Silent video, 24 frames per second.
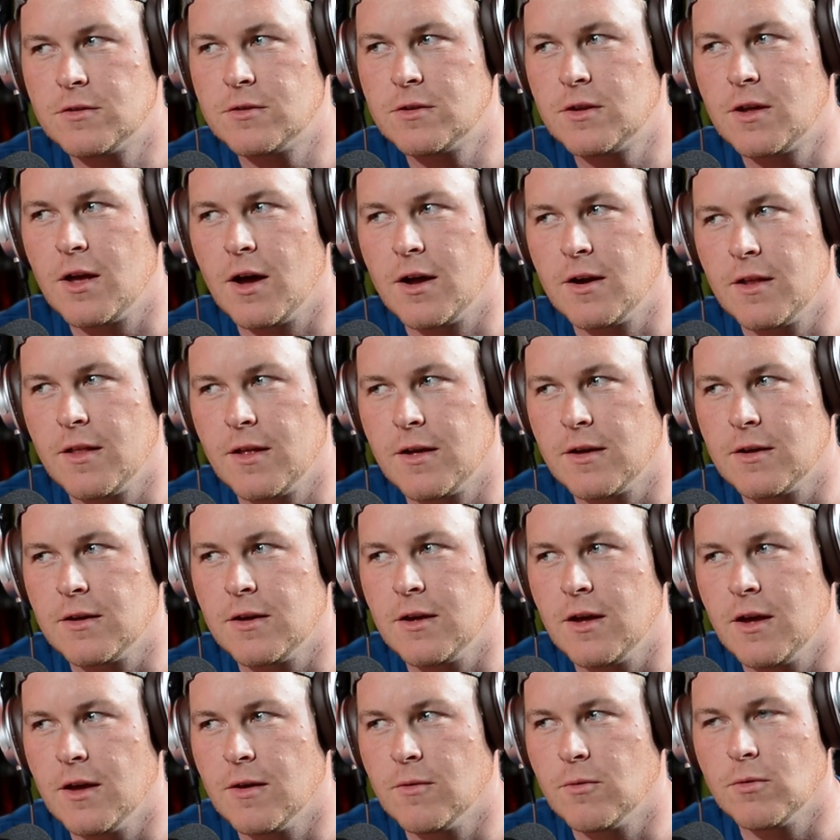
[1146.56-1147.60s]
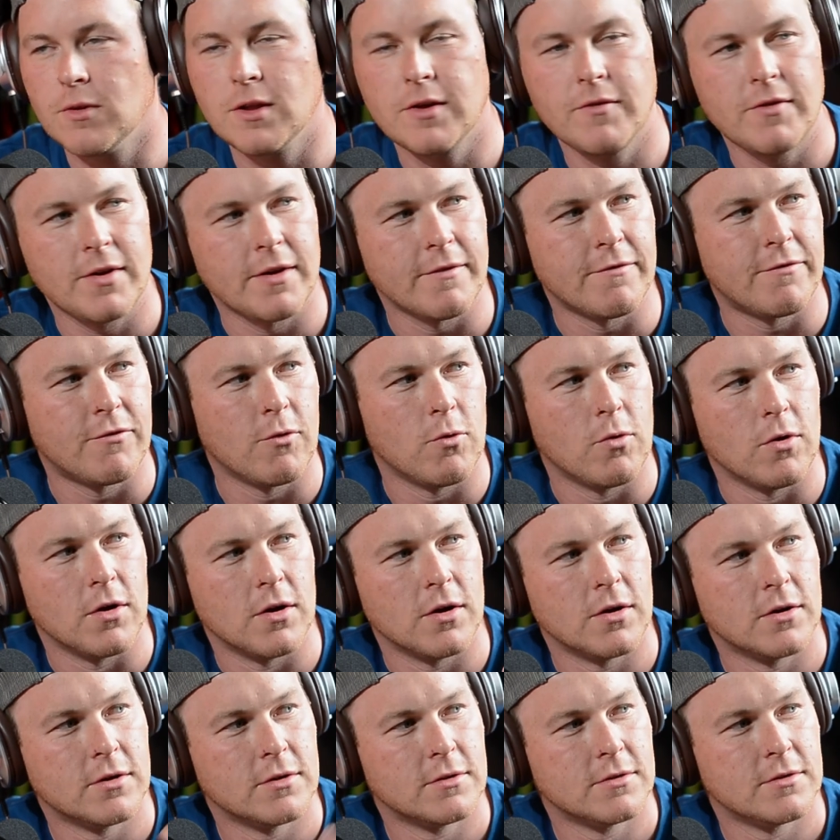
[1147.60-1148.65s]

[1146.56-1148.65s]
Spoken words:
Kind of like, we'll leave it at 4.